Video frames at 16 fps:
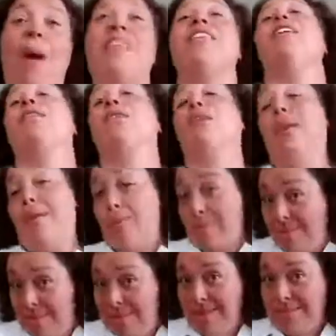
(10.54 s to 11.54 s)
think you'll get
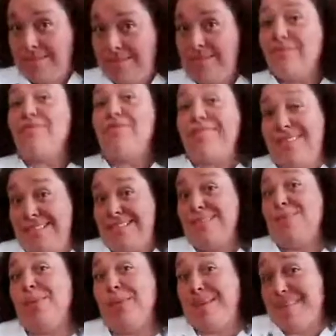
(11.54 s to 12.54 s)
with this, for this
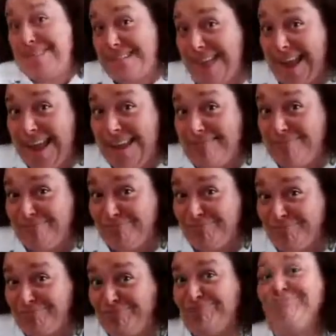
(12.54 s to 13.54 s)
is where it's at.
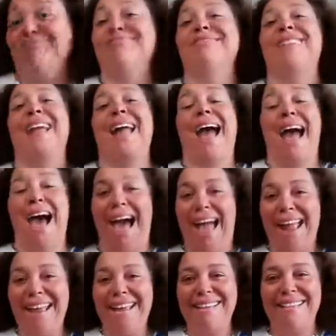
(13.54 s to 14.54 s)

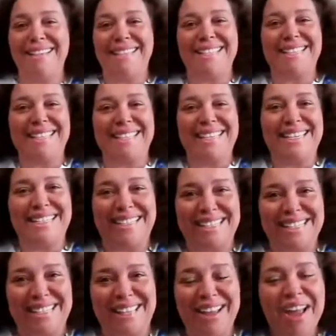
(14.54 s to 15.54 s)
Hi, this is
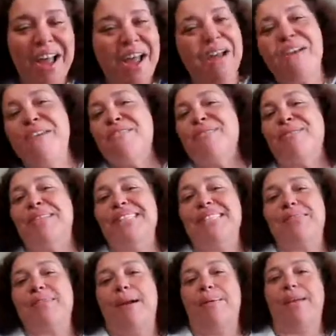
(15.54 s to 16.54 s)
Lisa from
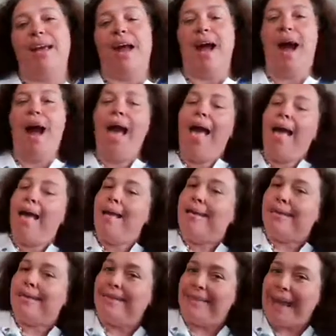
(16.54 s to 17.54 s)

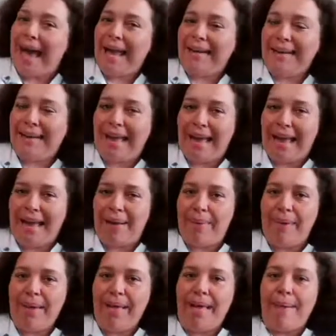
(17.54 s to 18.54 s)

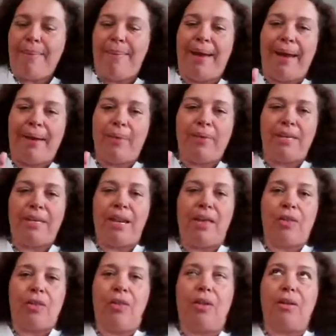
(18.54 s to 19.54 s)
LisaRobbinYoung.com, back with
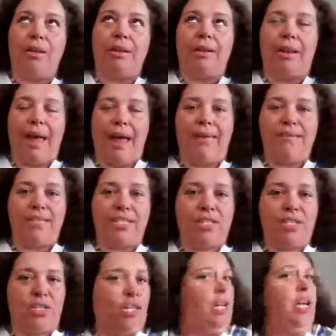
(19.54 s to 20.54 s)
another live
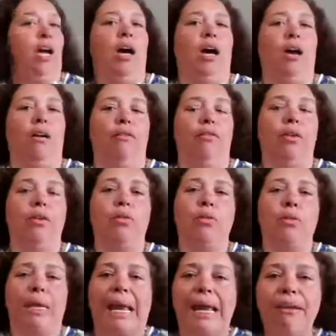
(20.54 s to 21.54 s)
edition of
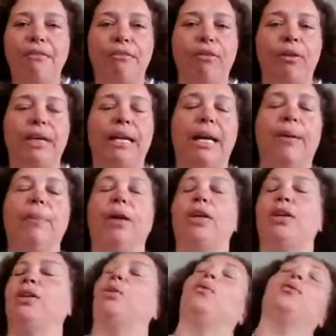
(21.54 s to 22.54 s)
Creative Freedom,
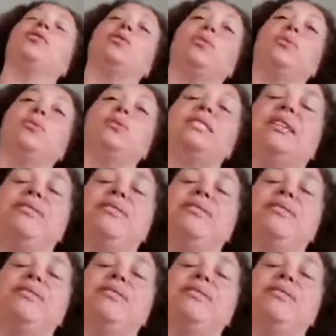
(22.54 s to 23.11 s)
your dose of